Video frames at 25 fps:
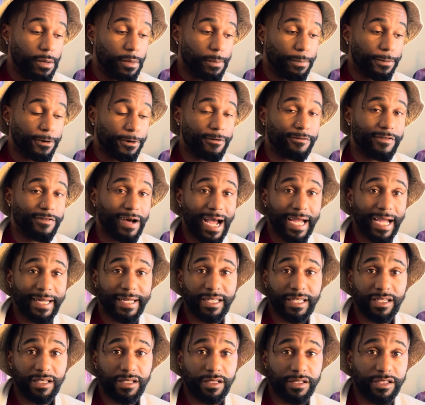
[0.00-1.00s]

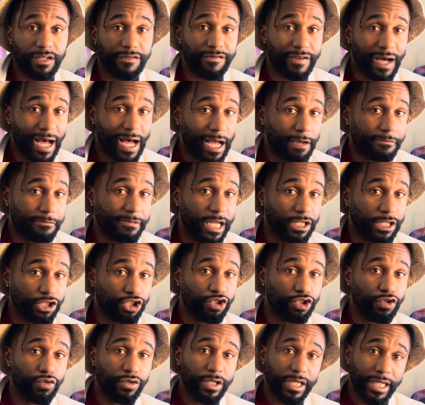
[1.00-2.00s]
providing the vibe that
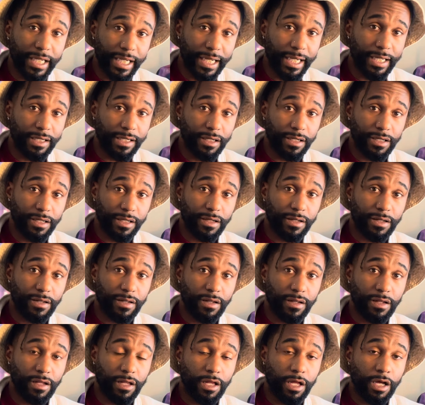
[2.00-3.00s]
you need,
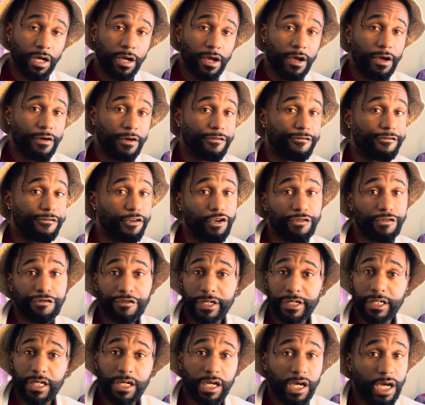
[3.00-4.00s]
feel free
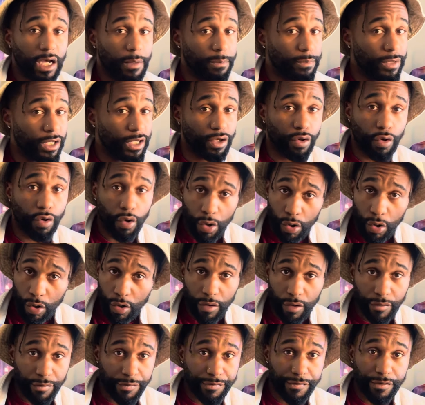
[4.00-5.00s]
to cut me
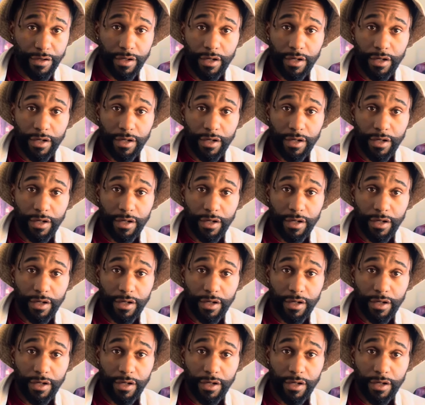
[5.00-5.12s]
off.